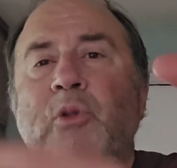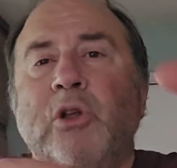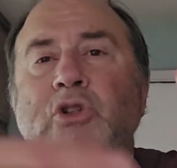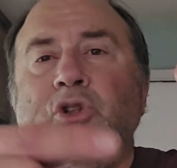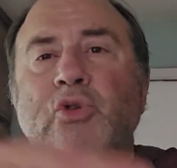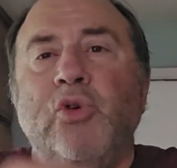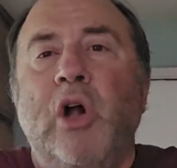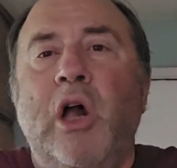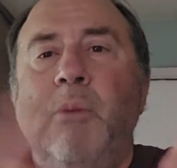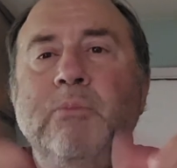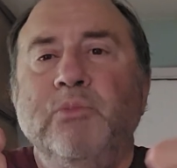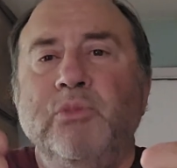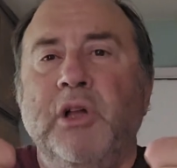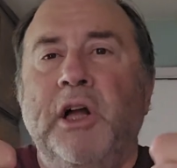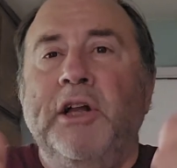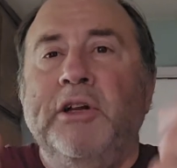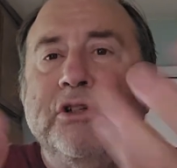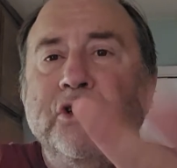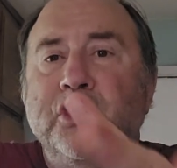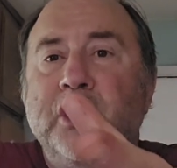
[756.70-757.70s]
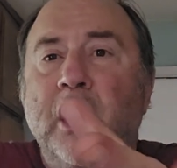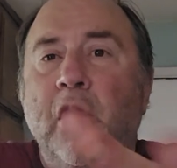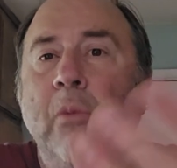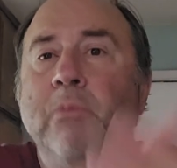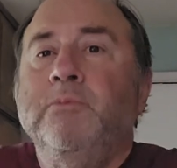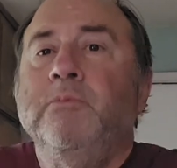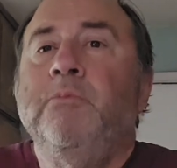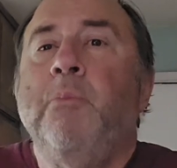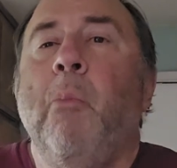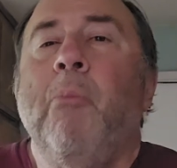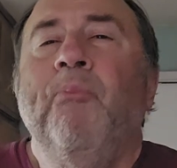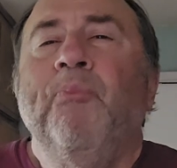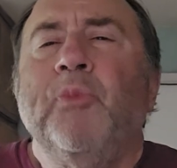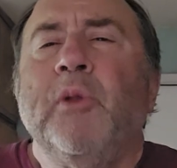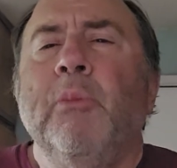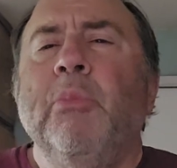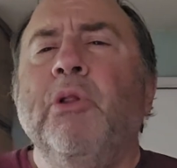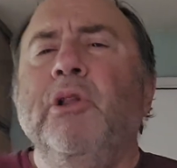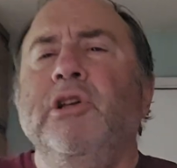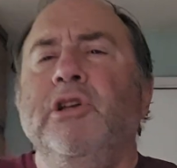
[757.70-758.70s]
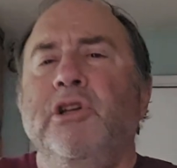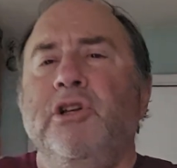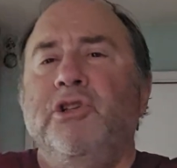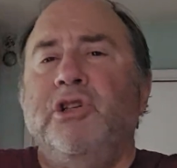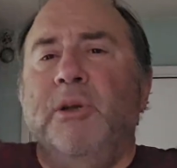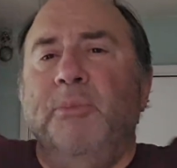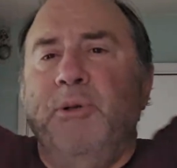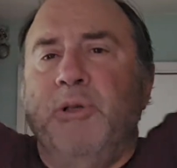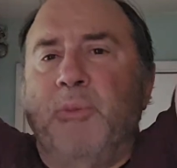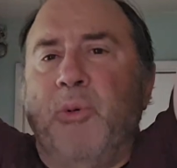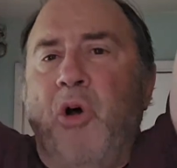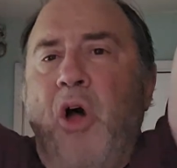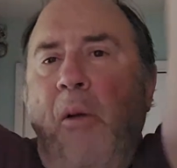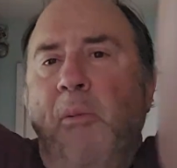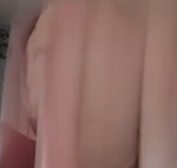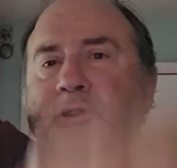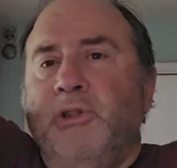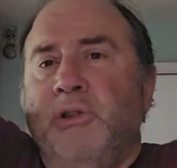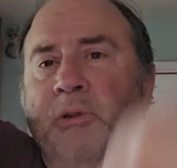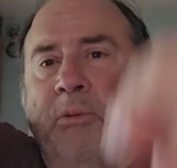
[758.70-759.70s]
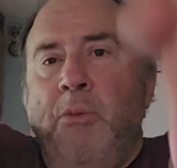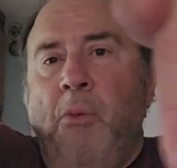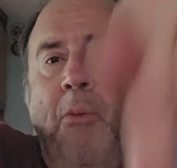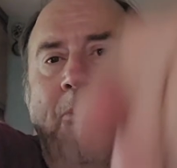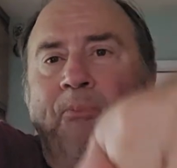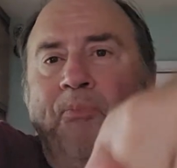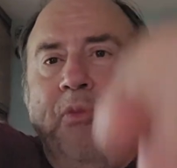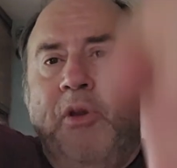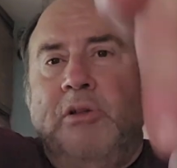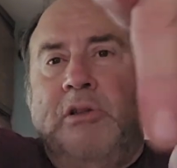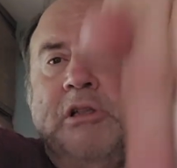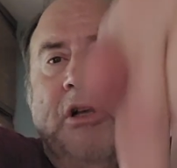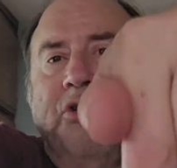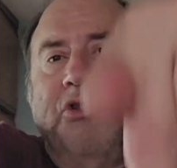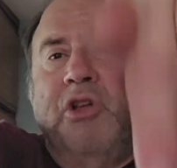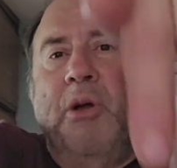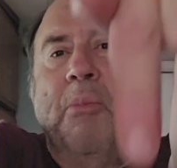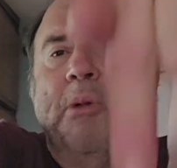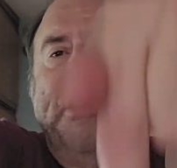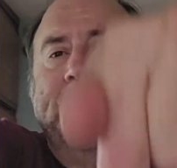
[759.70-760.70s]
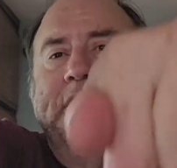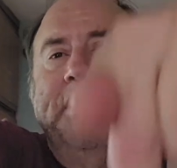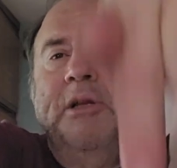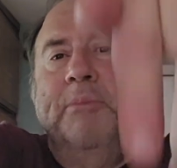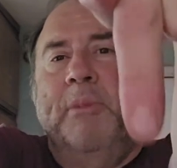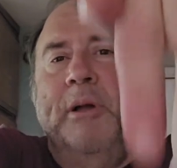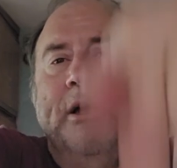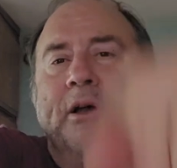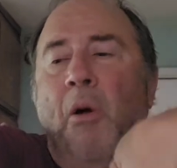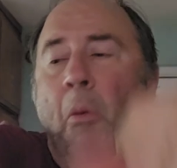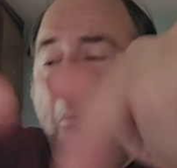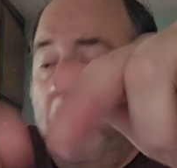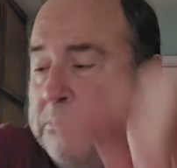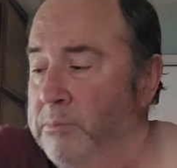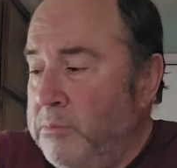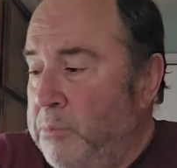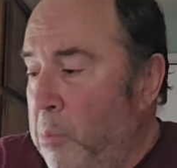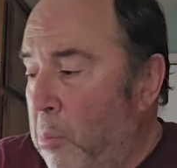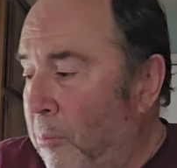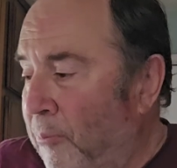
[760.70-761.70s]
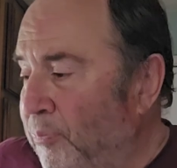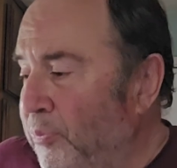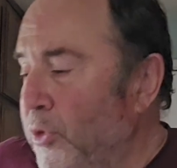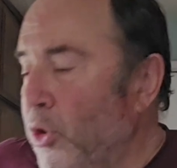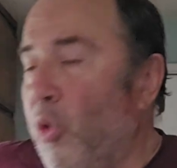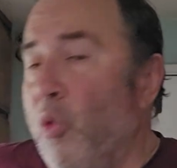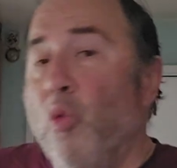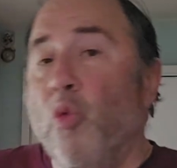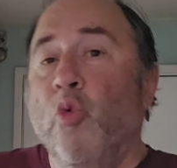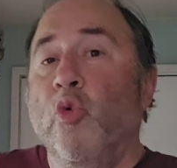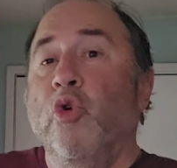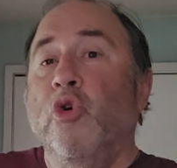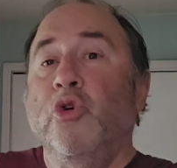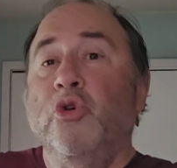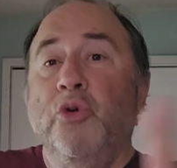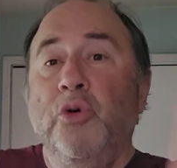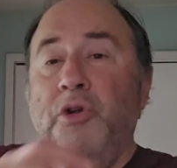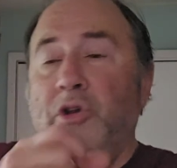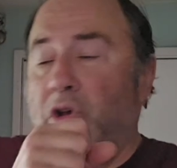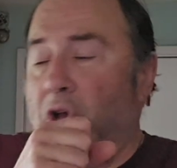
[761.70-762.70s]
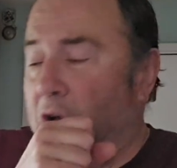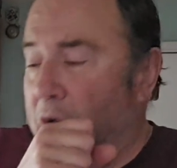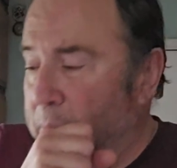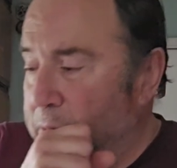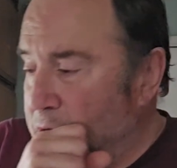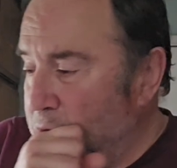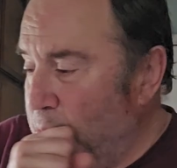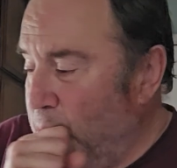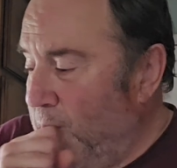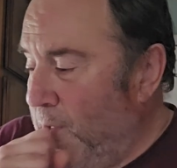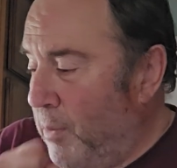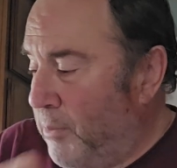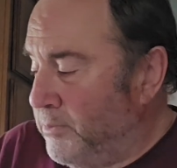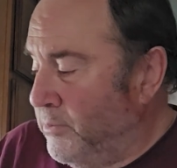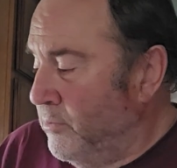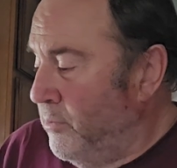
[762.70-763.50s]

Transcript: subscribe, like, share. Please give me some comments. Now, somebody did make a rude comment to me.